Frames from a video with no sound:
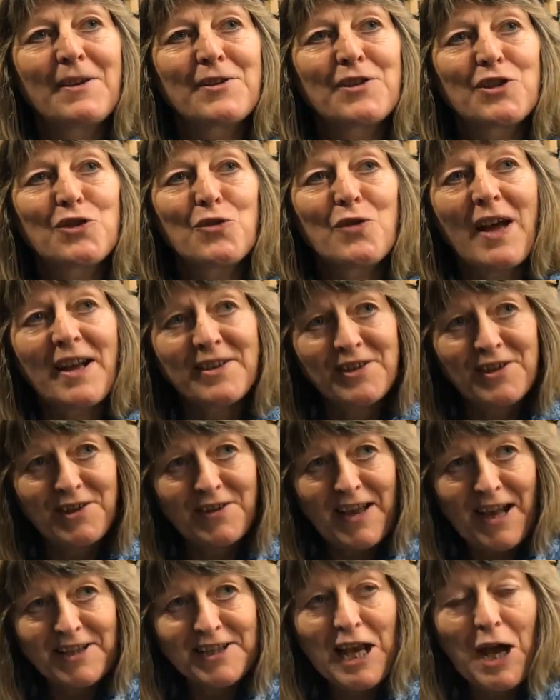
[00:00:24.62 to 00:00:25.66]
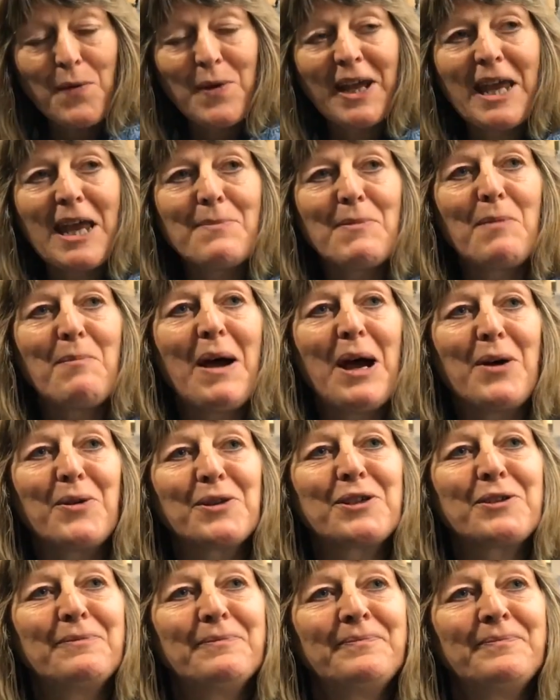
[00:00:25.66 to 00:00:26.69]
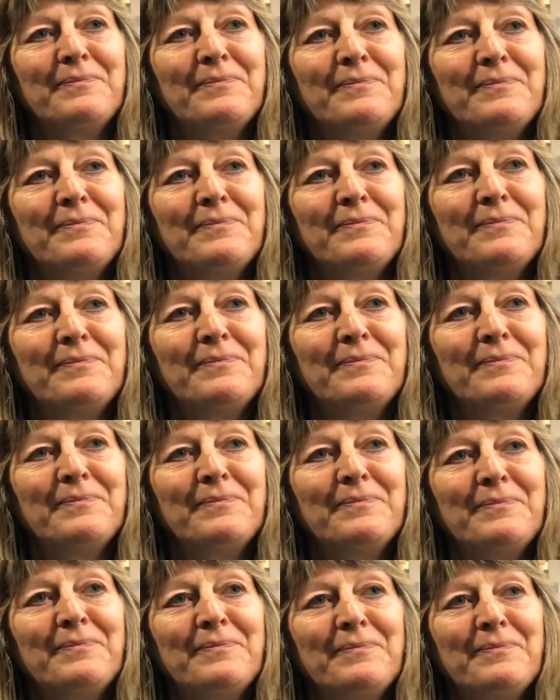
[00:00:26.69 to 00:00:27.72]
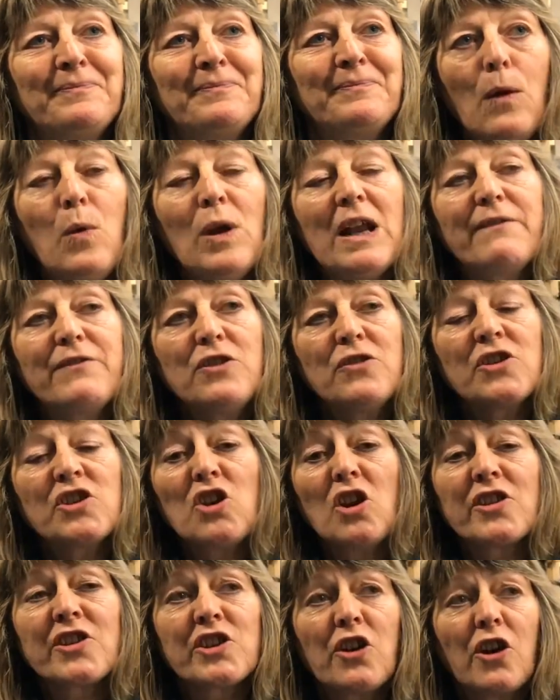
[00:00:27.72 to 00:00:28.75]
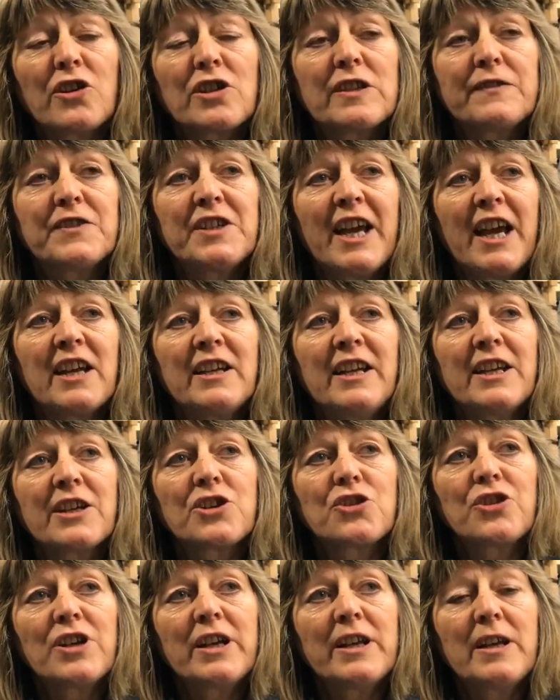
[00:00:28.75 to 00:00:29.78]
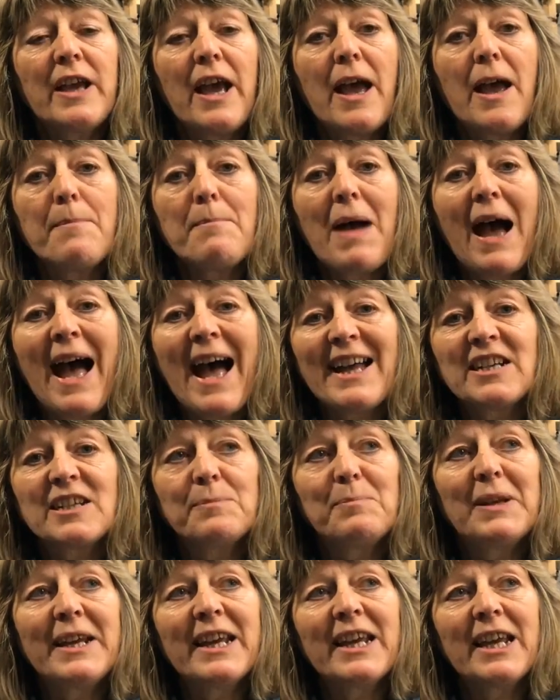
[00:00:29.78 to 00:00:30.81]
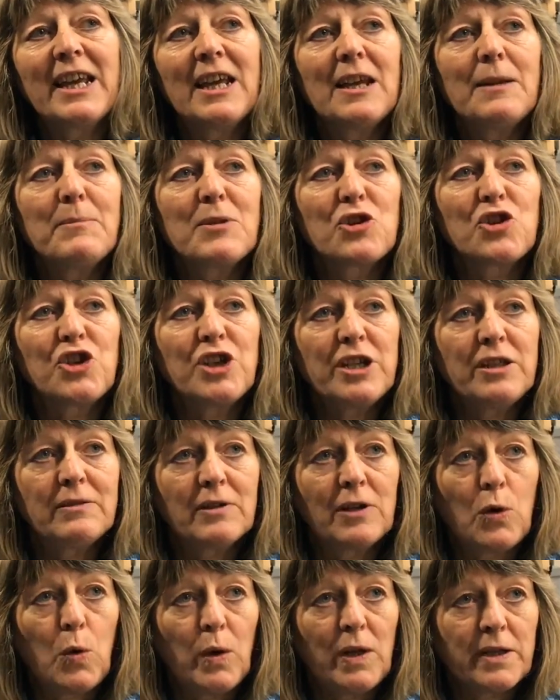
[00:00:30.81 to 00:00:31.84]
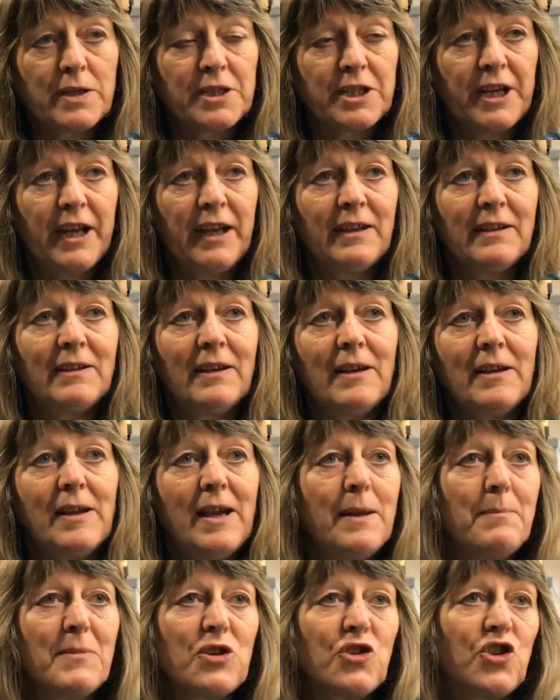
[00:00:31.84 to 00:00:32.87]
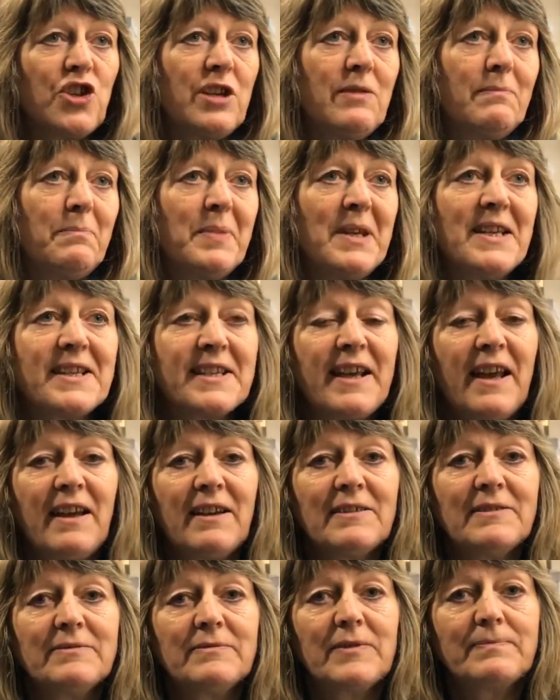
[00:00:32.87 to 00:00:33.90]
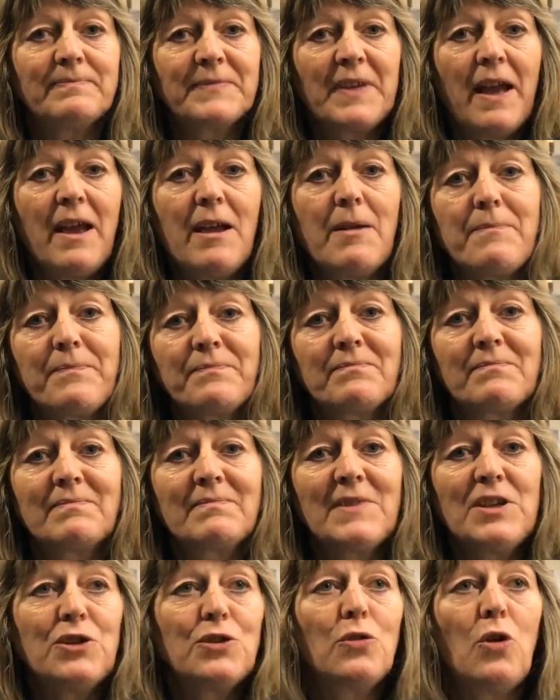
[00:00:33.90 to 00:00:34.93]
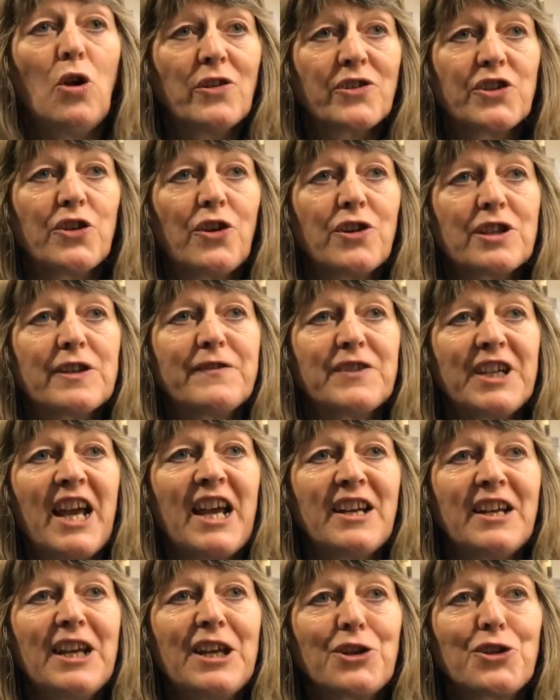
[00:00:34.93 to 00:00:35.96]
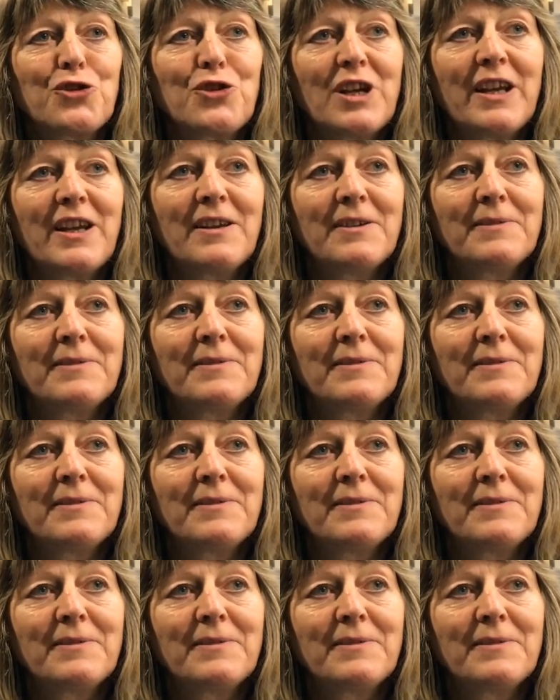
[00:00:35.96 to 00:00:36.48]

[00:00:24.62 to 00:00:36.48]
So that's how it came about. Well, I've used all sorts of techniques really, hand applique, machine quilting, machine piecing, all sorts of techniques really.